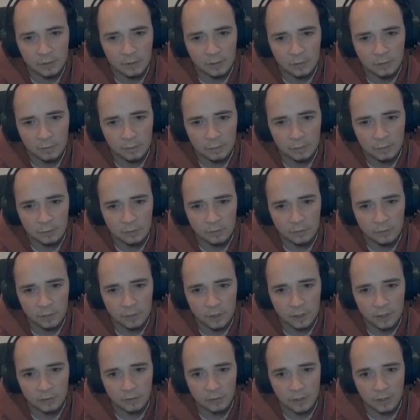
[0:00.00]
we just,
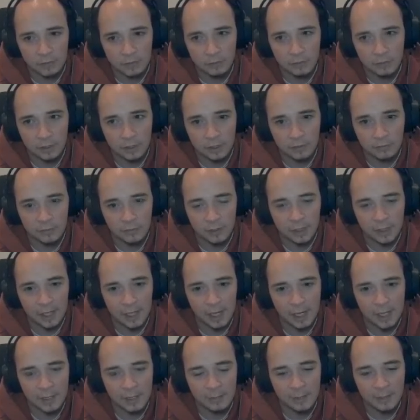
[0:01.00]
like I say, if you get
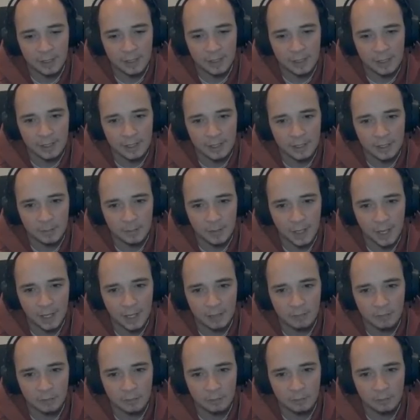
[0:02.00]
anywhere near the back
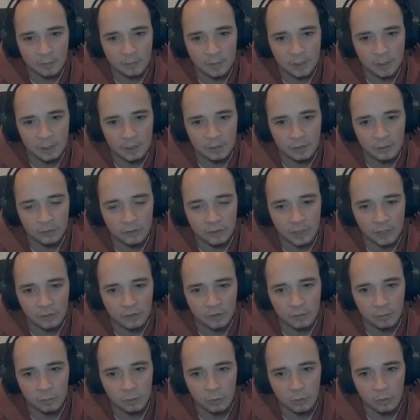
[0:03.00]
of him, he just has
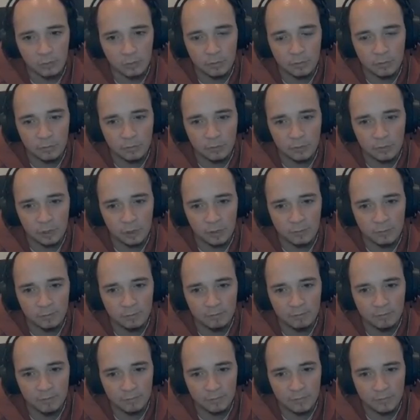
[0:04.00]
to move. So
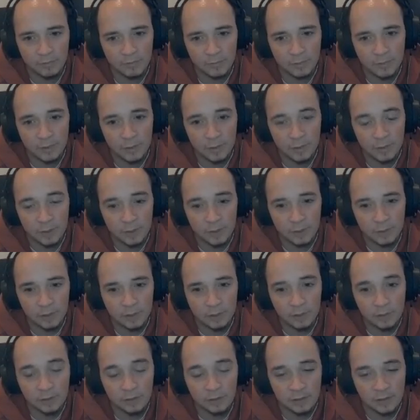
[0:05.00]

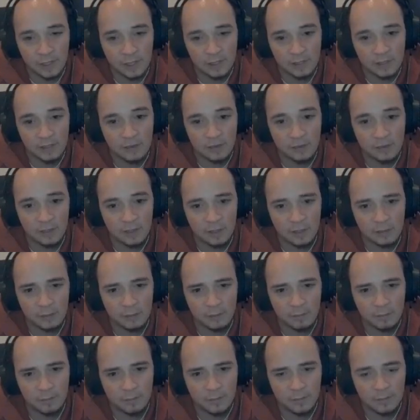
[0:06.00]
it's a dead easy kill,
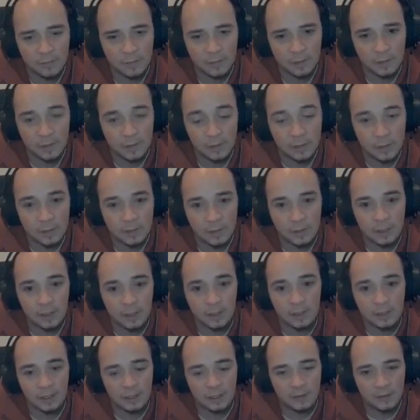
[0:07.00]

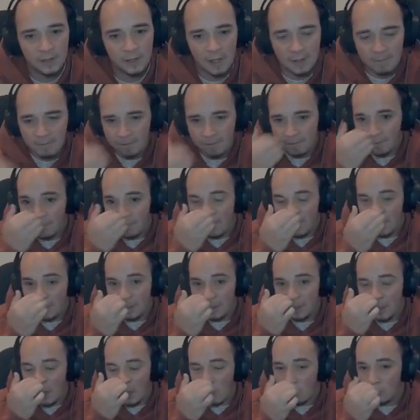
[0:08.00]
and that's that. There
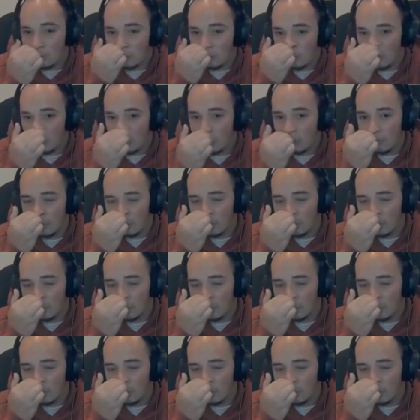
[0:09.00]
you go. Tomb of